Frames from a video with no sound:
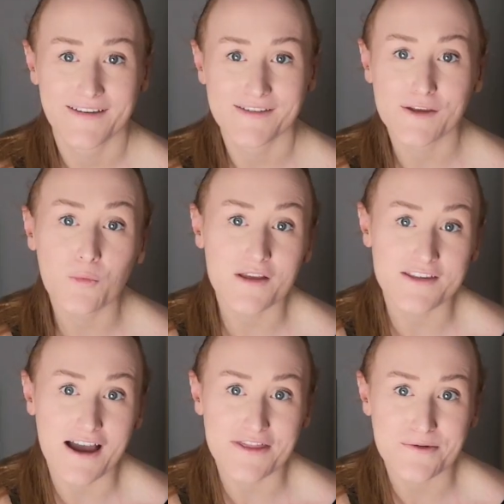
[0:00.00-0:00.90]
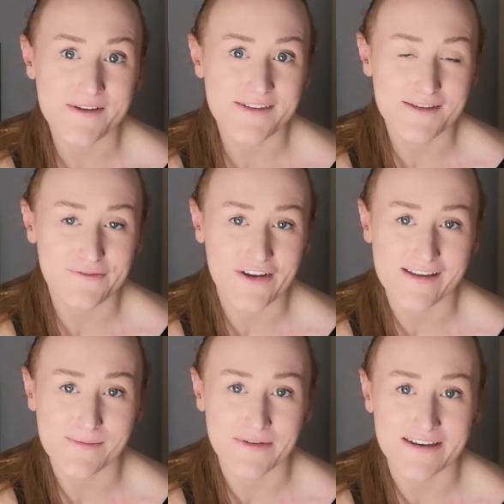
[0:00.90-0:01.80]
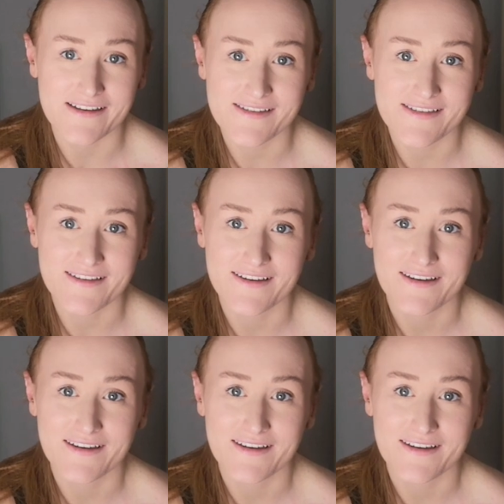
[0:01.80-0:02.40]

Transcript: So what are the rules in the first place?